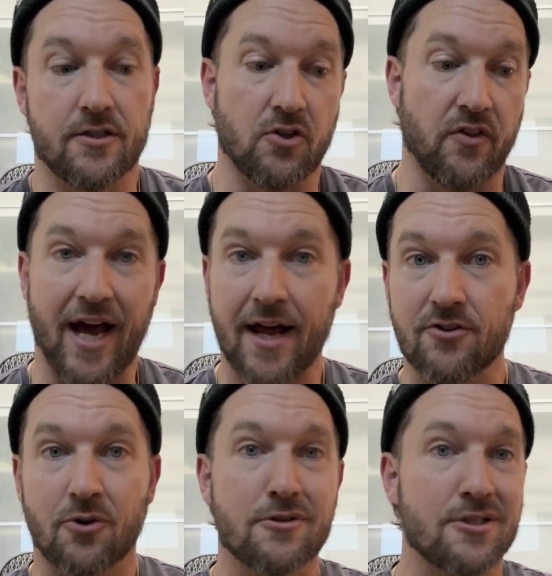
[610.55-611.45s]
And so
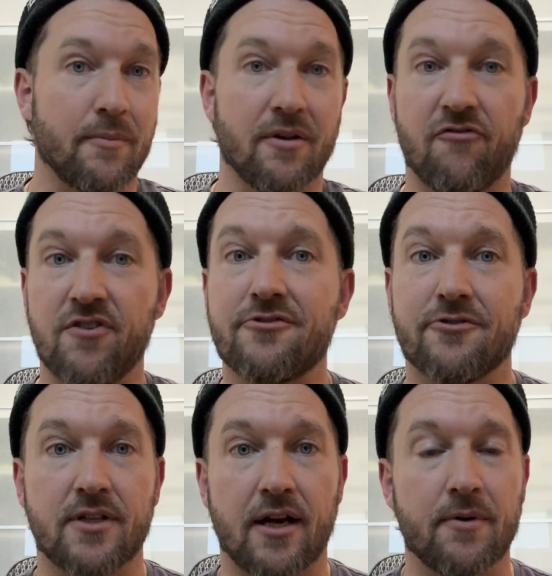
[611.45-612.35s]
those are some of the
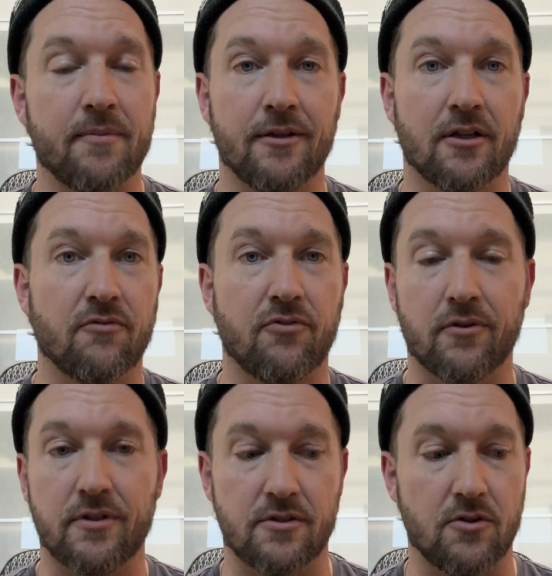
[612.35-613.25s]
features that I'm going to be looking for
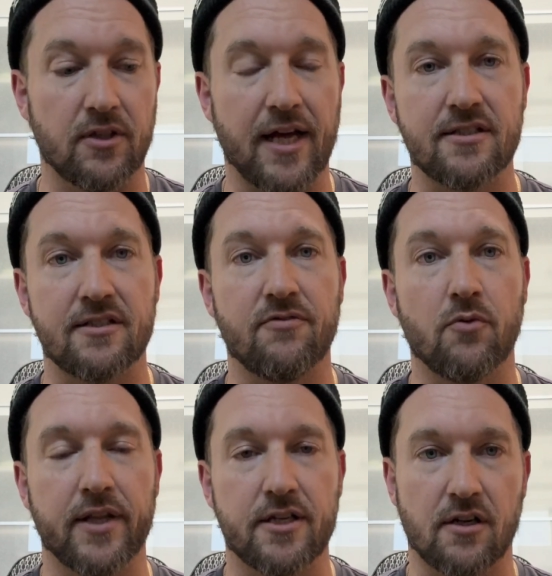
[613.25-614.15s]
in these new glasses, even
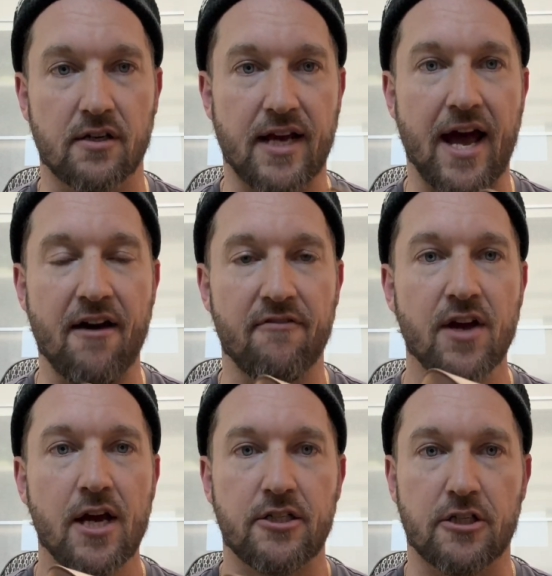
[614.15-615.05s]
when they start to have
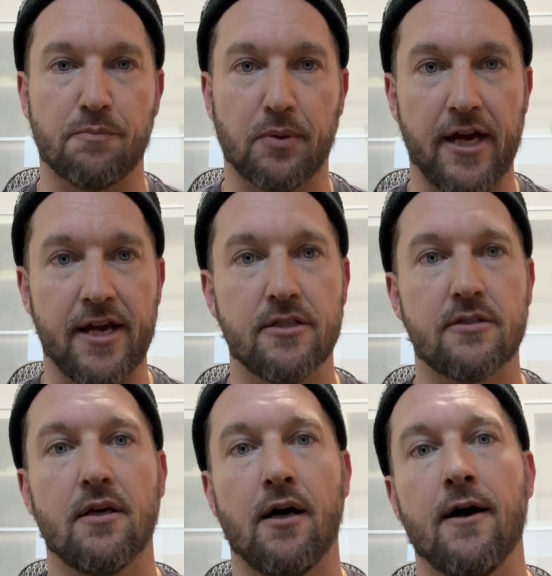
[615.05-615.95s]

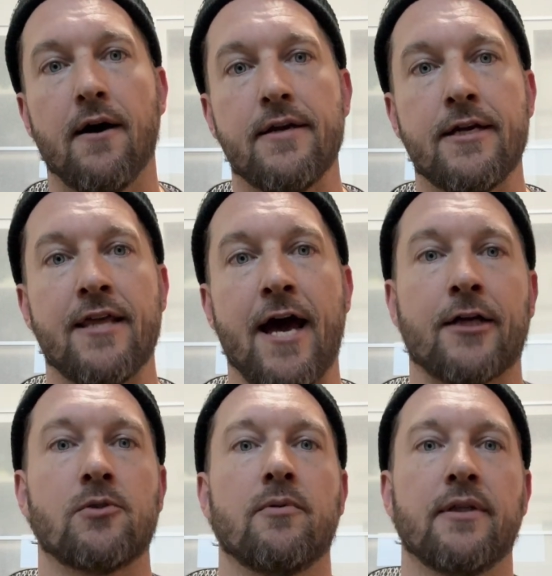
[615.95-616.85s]
displays in the
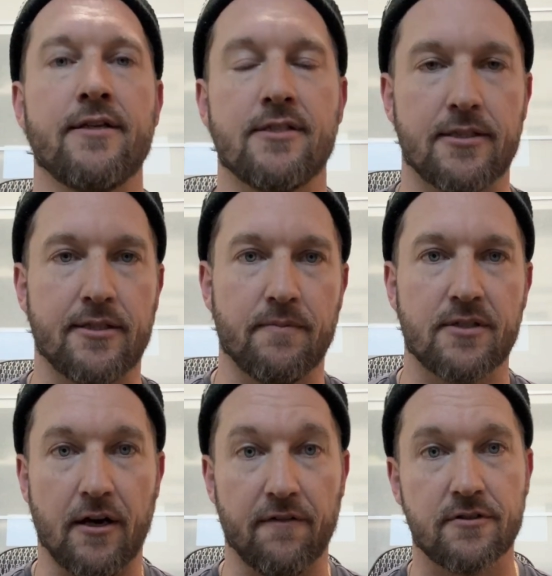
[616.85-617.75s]
actual lenses themselves.